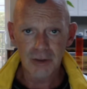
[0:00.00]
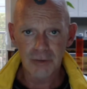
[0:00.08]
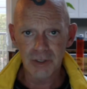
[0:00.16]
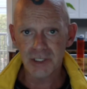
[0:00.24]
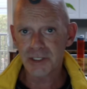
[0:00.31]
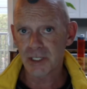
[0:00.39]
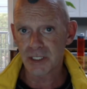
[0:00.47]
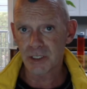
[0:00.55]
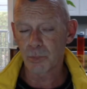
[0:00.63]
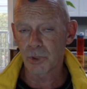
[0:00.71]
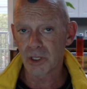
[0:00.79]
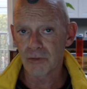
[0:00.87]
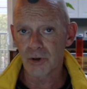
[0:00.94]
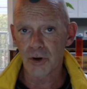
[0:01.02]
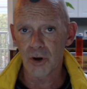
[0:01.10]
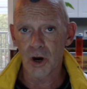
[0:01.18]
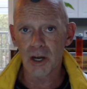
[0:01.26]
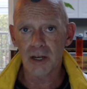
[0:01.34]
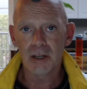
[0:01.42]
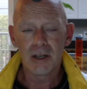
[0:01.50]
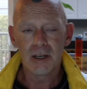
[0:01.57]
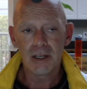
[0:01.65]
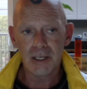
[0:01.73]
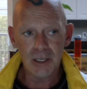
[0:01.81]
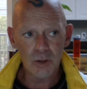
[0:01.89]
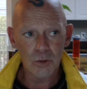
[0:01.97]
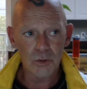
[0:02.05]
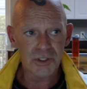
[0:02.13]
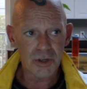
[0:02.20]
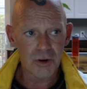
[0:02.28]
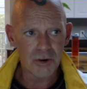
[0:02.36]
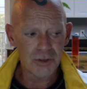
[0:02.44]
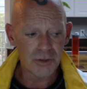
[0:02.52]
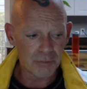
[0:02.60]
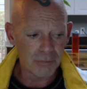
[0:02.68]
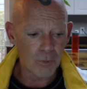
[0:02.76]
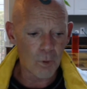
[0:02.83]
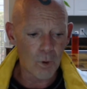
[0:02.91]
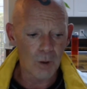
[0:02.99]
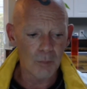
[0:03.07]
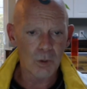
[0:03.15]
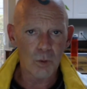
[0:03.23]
These days, believe it or not, ego is starting to form